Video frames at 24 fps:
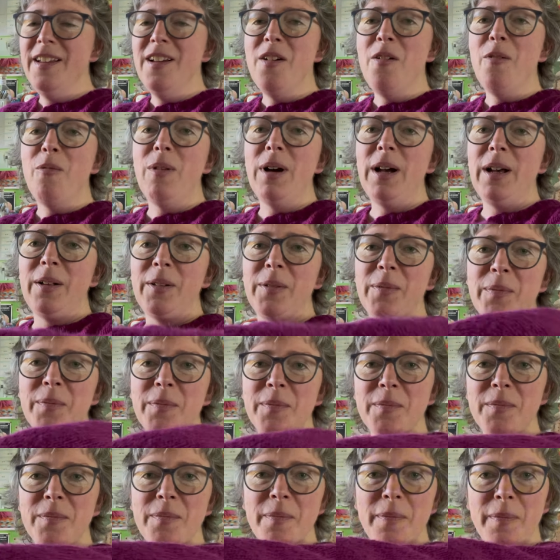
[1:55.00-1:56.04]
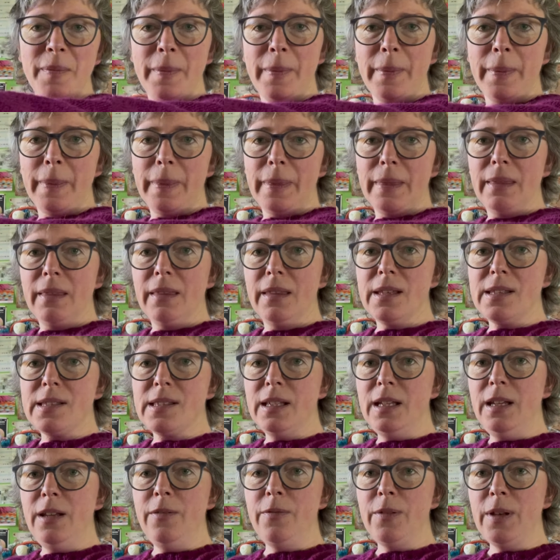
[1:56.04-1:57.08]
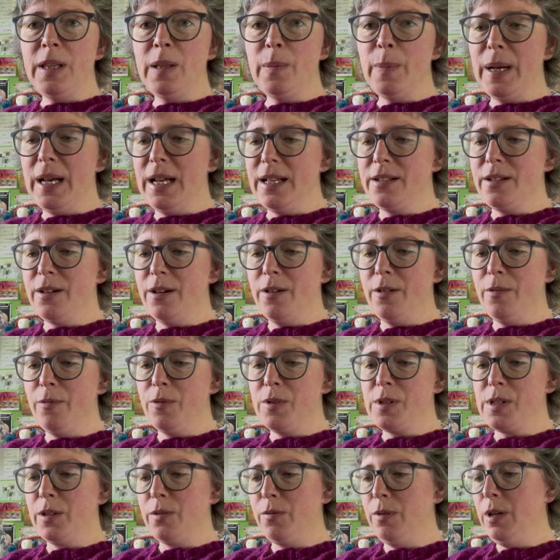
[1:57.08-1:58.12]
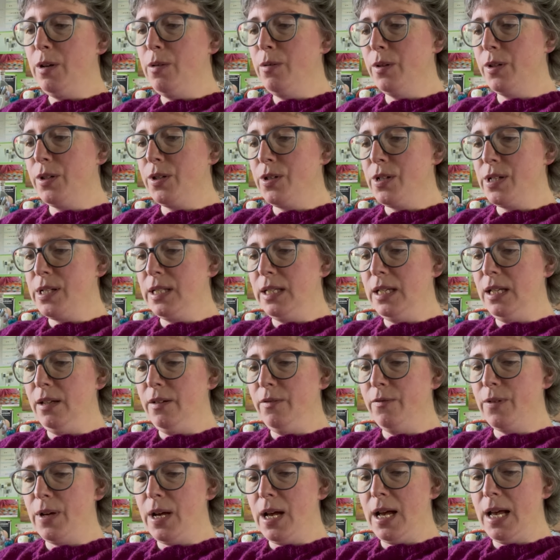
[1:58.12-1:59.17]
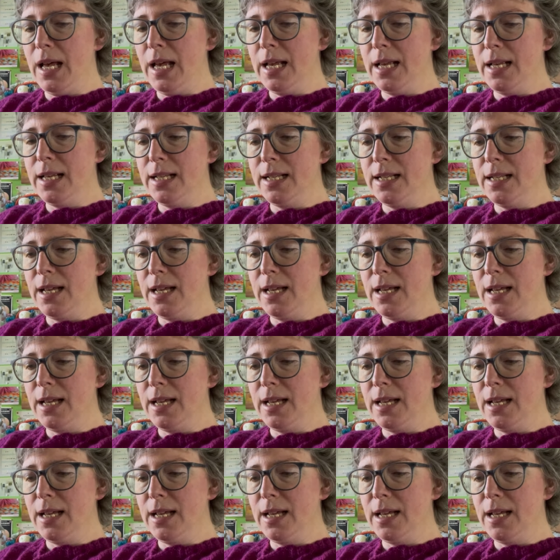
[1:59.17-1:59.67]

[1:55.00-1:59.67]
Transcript: Well, the sleeve in the pattern was a 3/4 sleeve and